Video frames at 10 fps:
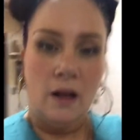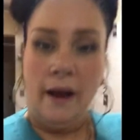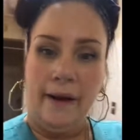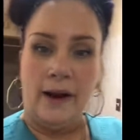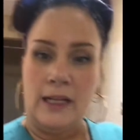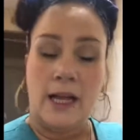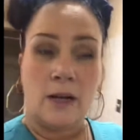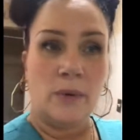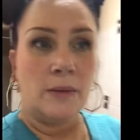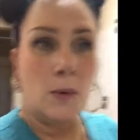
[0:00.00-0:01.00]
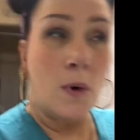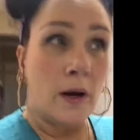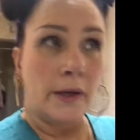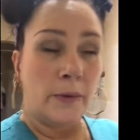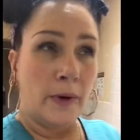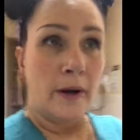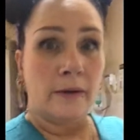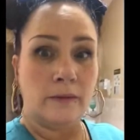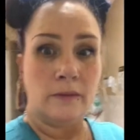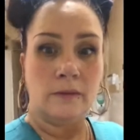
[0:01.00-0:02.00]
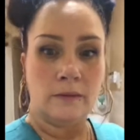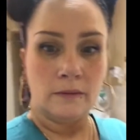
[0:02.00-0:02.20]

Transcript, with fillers: I got a lot of people walking around